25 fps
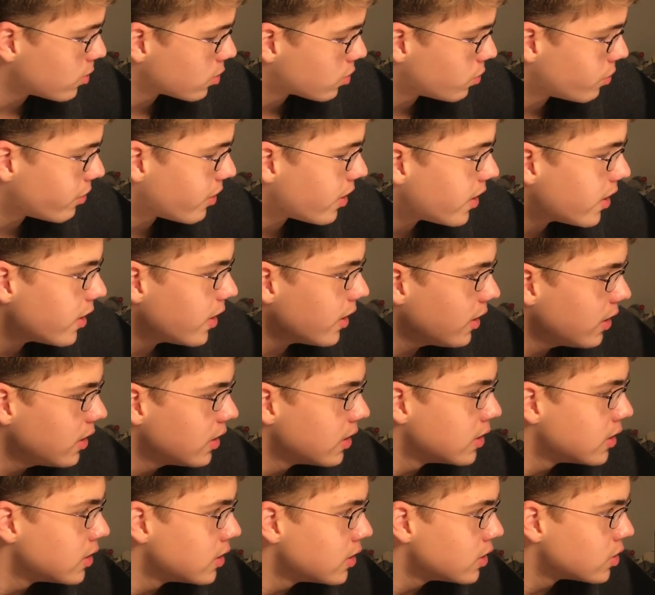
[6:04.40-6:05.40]
out why.
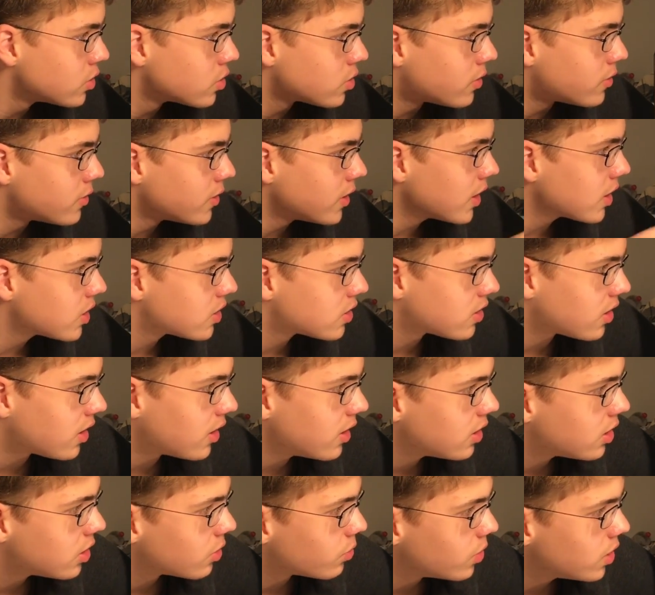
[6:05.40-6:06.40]
So our next
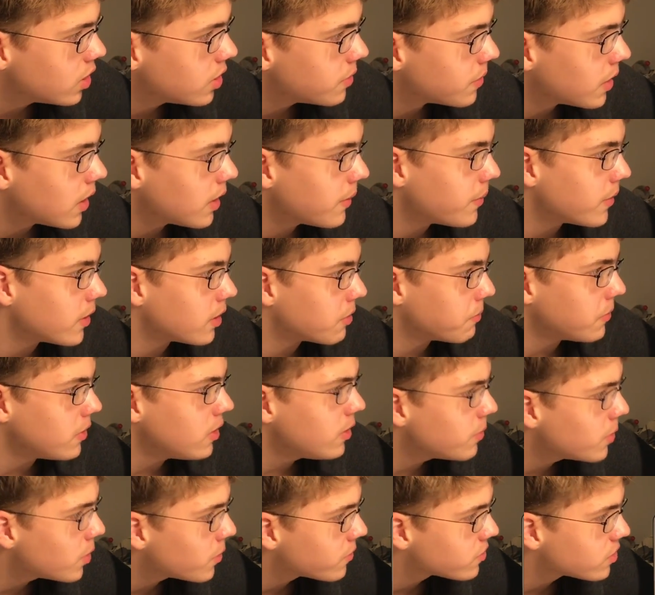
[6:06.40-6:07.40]
slide, the wind map and
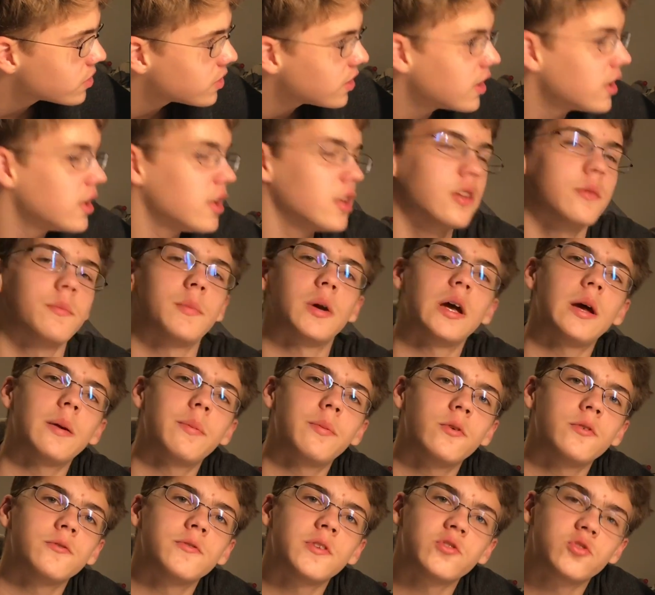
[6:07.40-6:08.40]
meme of the day. The
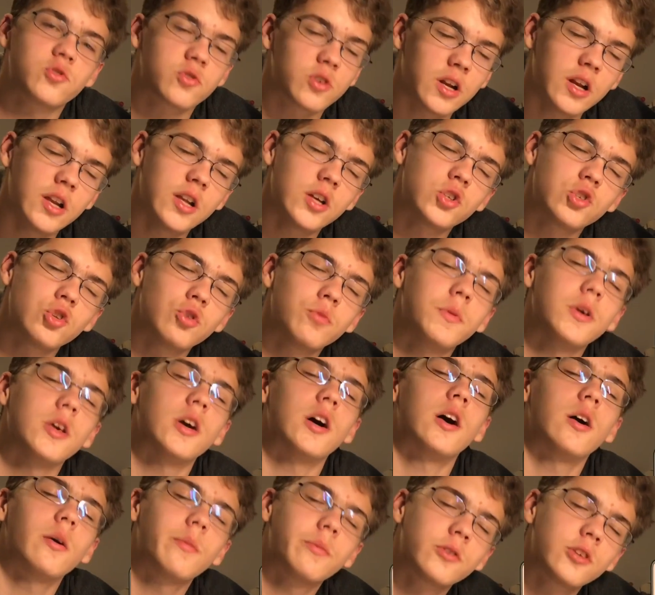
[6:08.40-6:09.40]
map of Australia should be
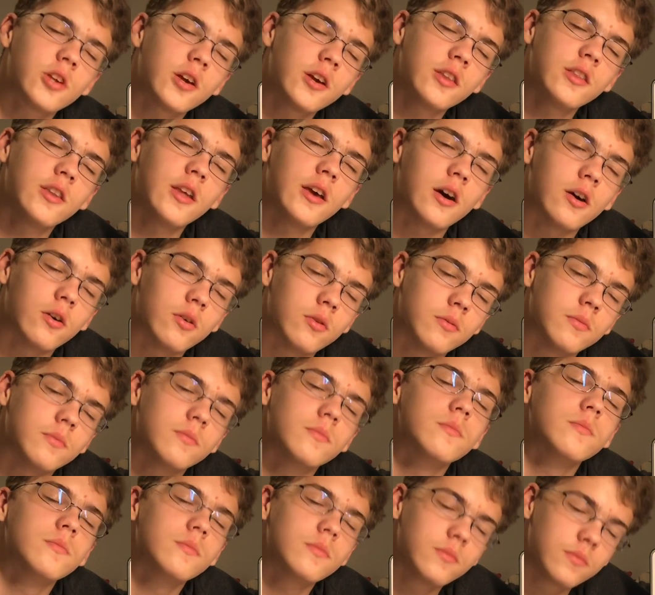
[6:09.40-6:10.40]
upside down.
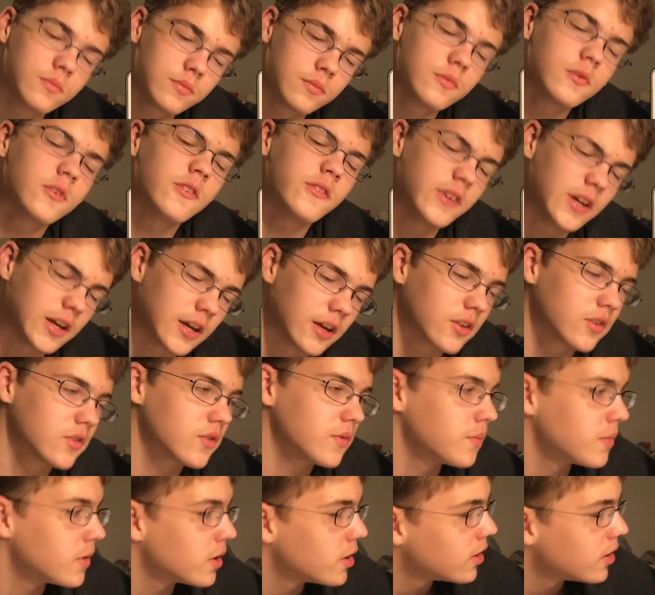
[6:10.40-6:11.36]
Thanks.